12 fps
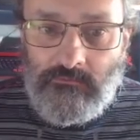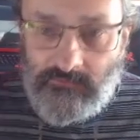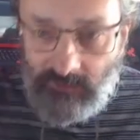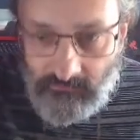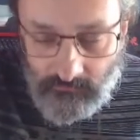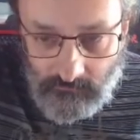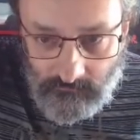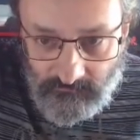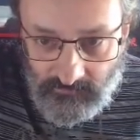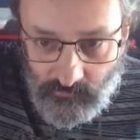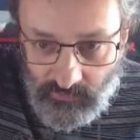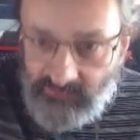that's the
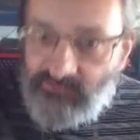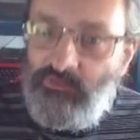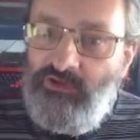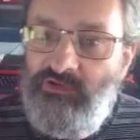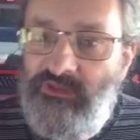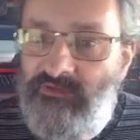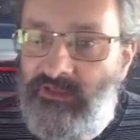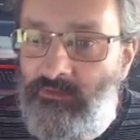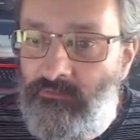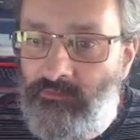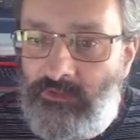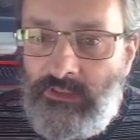thing where he's scratching his head
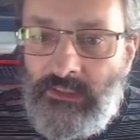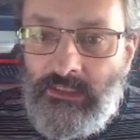on thing.